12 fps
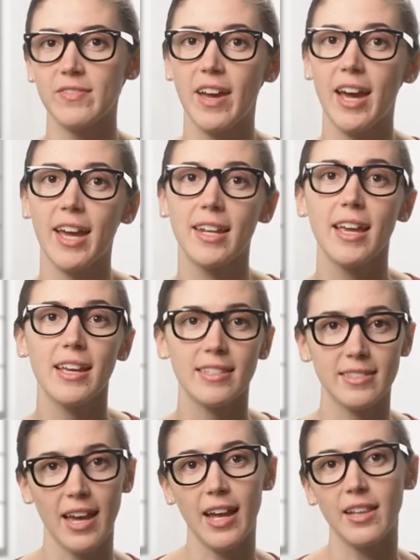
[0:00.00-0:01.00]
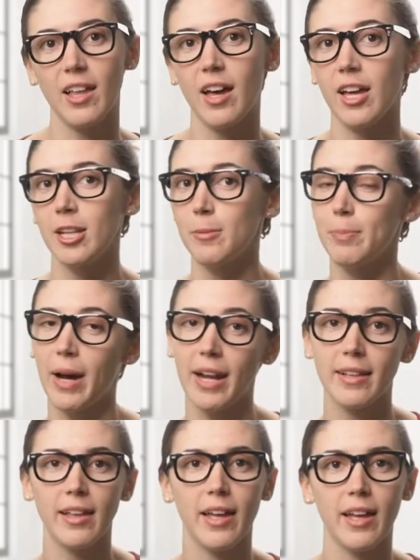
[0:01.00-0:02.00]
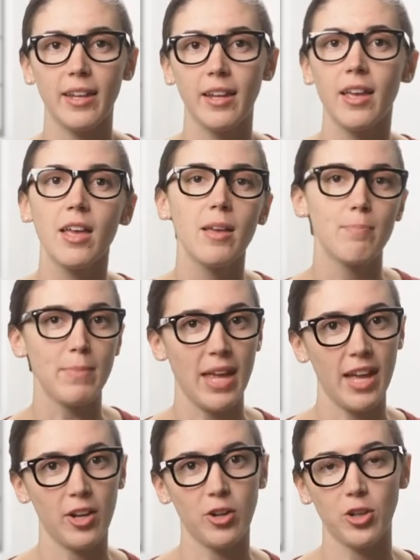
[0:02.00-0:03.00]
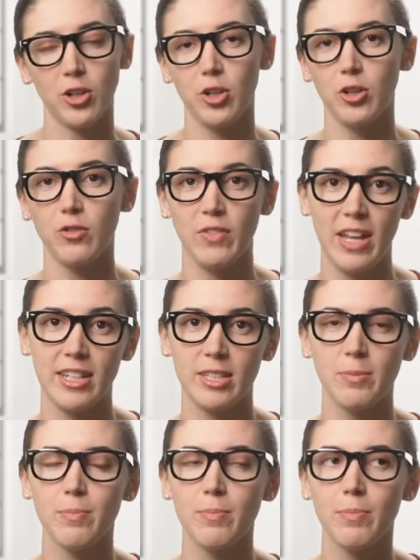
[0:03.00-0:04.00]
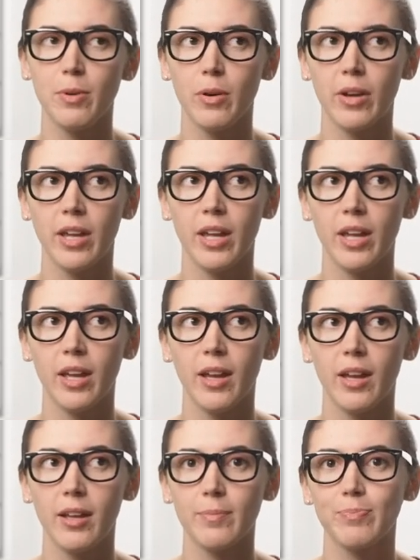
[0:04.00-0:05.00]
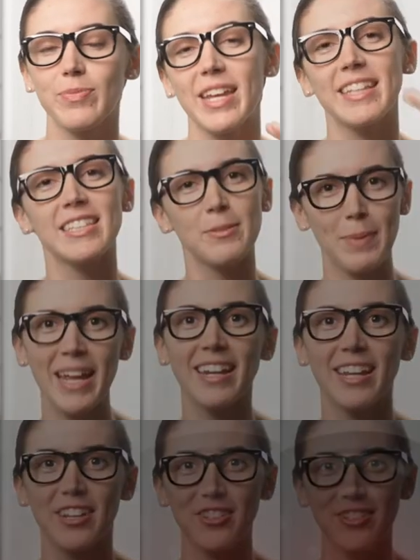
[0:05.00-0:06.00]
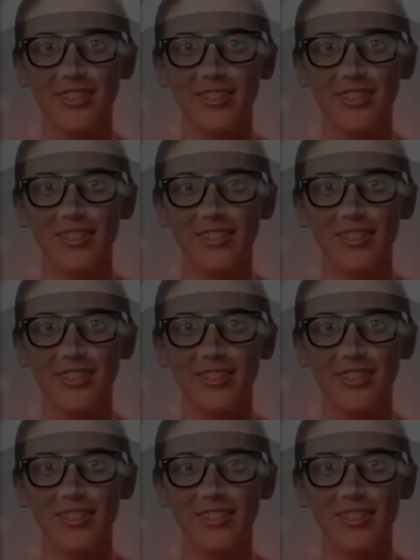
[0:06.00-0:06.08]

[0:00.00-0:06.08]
fat, Cylon, Bylon, man, girl, phantom boy, and Spanish.